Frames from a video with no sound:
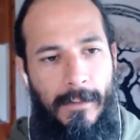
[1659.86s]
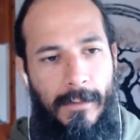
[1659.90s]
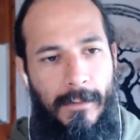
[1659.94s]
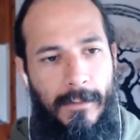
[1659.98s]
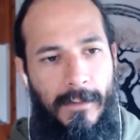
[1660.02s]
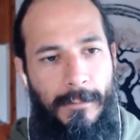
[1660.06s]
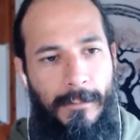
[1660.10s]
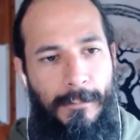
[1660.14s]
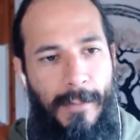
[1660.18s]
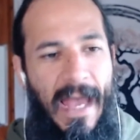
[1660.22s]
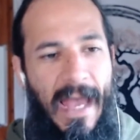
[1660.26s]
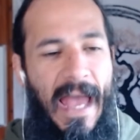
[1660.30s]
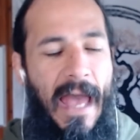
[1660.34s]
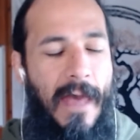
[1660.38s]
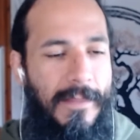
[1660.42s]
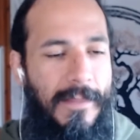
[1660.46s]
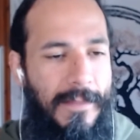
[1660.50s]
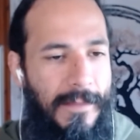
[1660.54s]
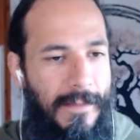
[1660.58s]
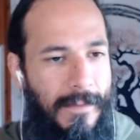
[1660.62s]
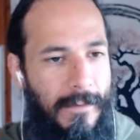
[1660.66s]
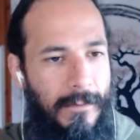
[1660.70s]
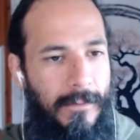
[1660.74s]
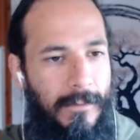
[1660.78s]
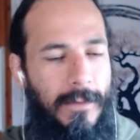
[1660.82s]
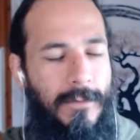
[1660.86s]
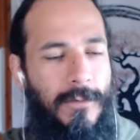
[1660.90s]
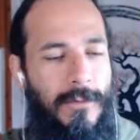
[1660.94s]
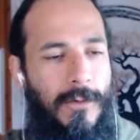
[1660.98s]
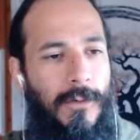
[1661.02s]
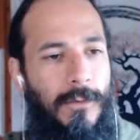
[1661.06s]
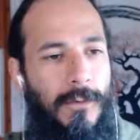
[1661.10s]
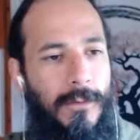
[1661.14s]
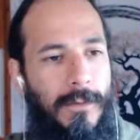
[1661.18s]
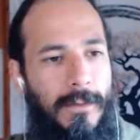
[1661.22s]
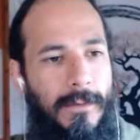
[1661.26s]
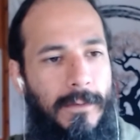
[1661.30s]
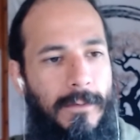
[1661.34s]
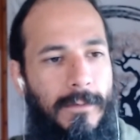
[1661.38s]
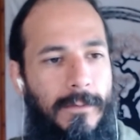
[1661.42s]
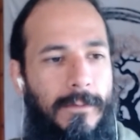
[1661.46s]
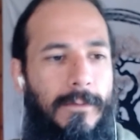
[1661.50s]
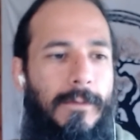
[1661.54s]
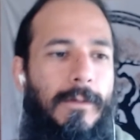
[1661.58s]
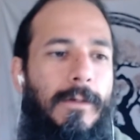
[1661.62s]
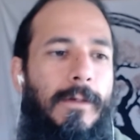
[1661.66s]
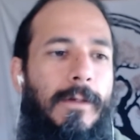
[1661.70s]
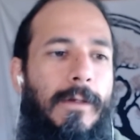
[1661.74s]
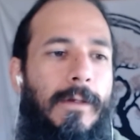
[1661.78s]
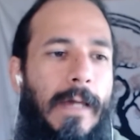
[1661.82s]
the path, let's call it,
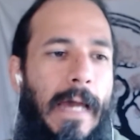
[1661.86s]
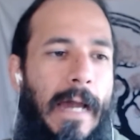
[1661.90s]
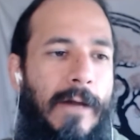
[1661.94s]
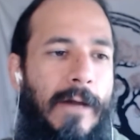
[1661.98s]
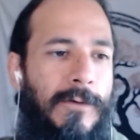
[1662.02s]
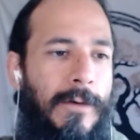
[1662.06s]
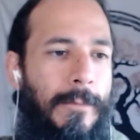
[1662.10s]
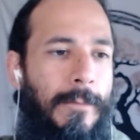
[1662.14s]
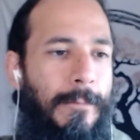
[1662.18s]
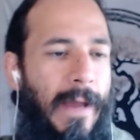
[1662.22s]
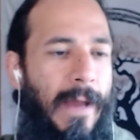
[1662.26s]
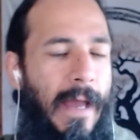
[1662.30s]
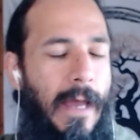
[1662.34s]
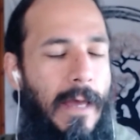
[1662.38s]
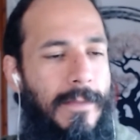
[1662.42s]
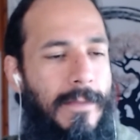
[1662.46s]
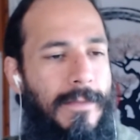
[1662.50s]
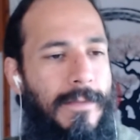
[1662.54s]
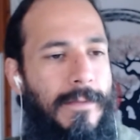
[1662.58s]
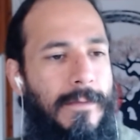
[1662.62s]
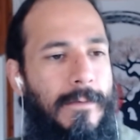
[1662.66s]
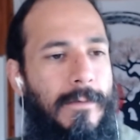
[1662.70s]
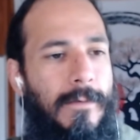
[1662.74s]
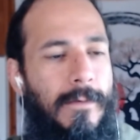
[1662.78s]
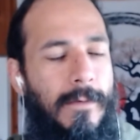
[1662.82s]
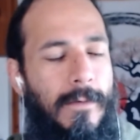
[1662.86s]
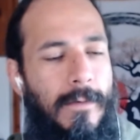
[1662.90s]
our path.